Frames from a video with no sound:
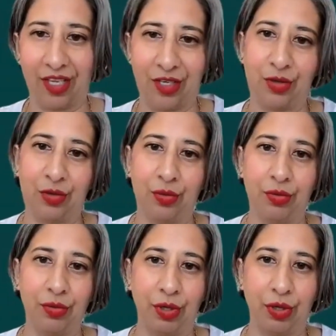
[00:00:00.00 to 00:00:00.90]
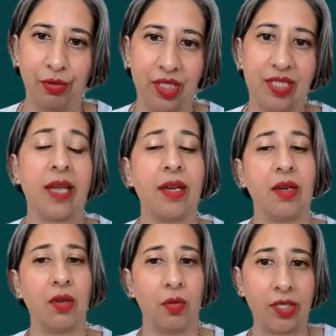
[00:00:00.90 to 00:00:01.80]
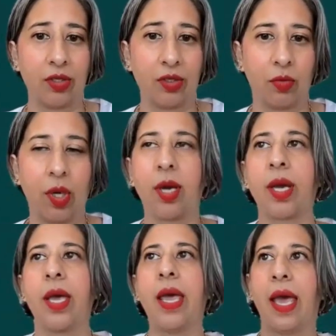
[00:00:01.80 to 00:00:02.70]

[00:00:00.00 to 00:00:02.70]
that you decided you wanted to work,